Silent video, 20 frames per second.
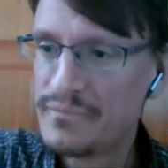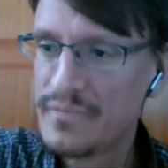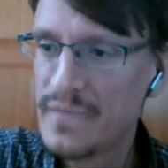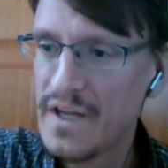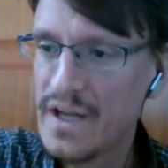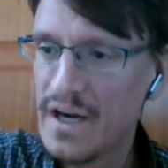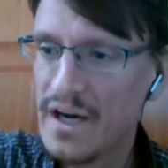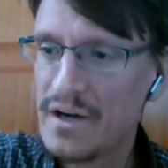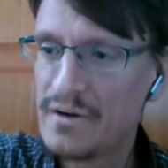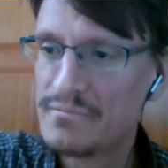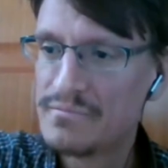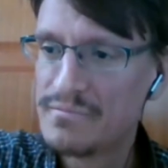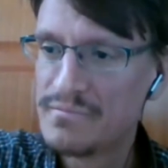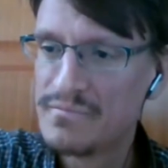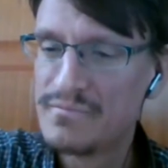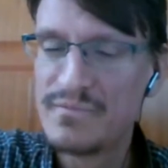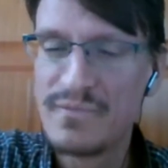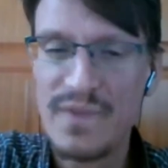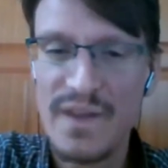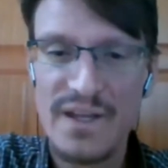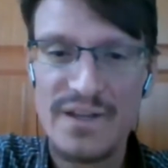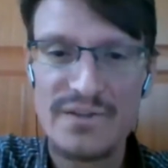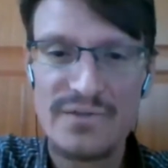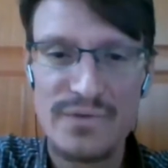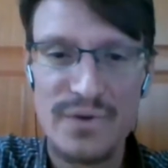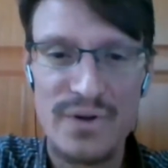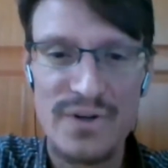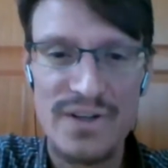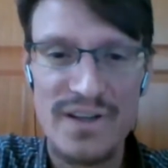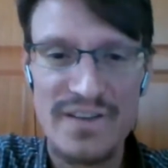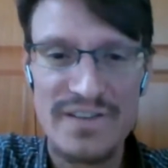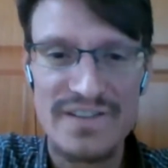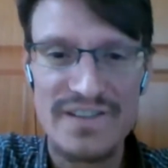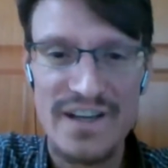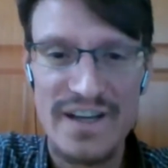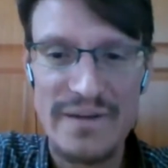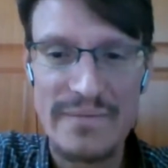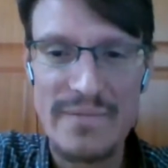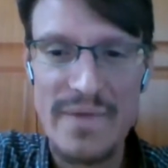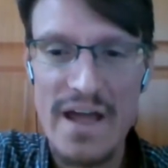Yeah, that's for another
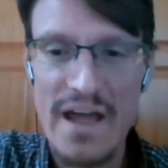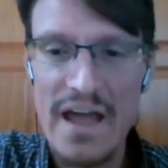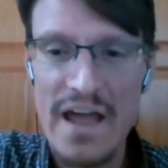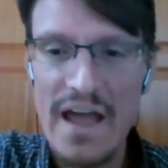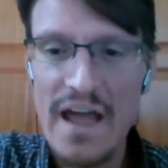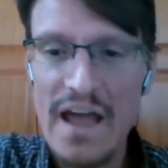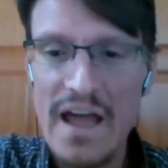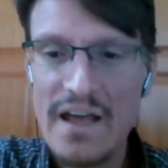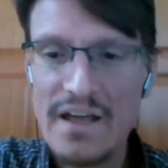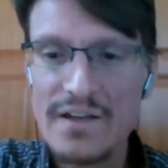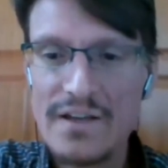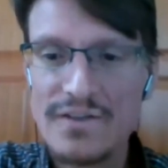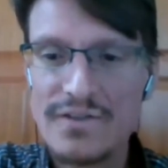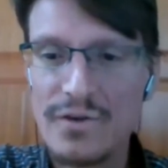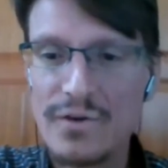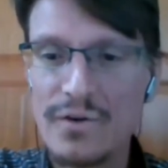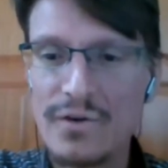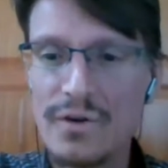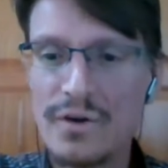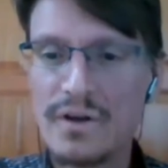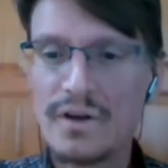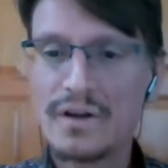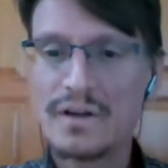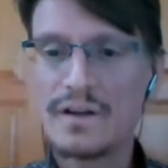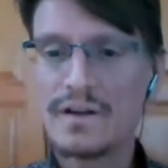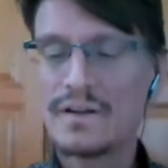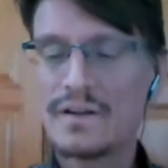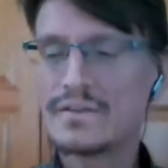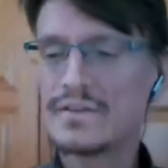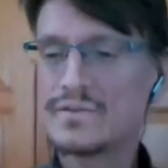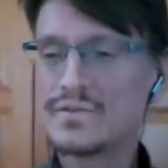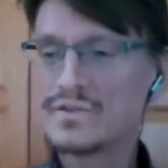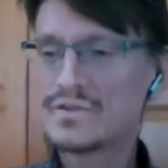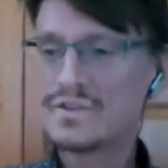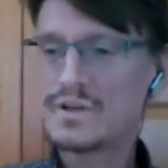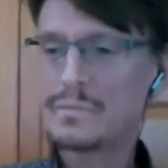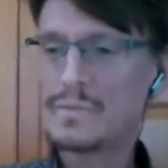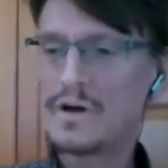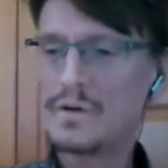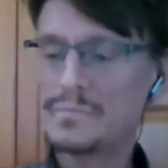time. So to
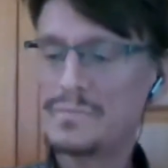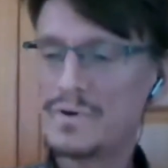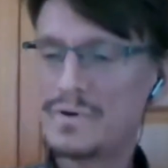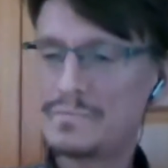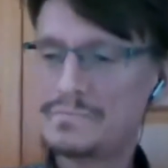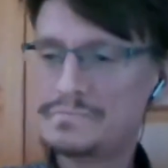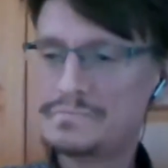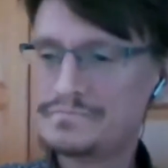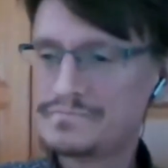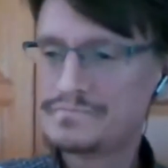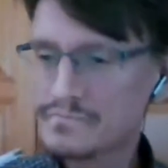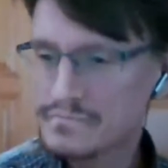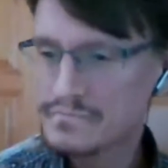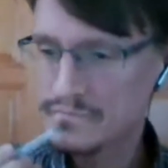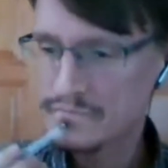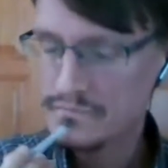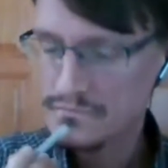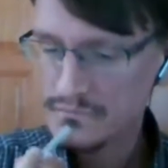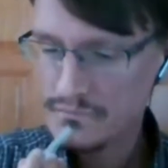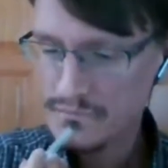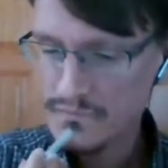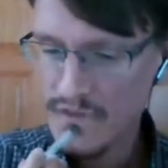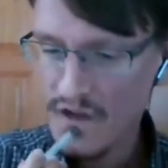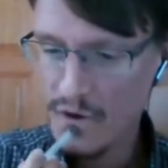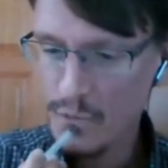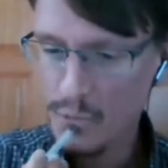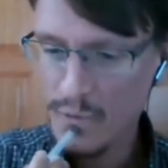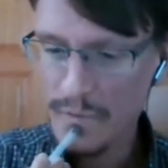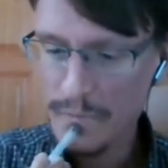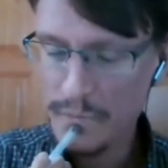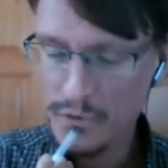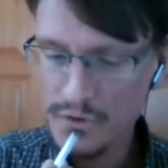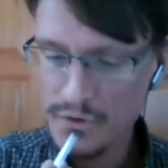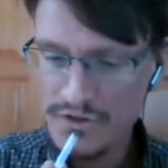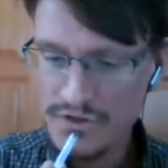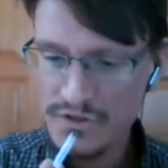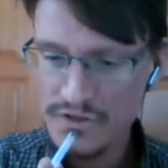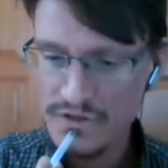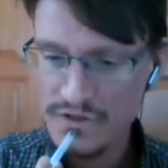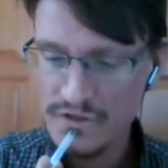sum up, we
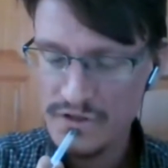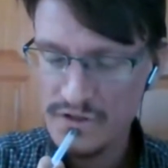put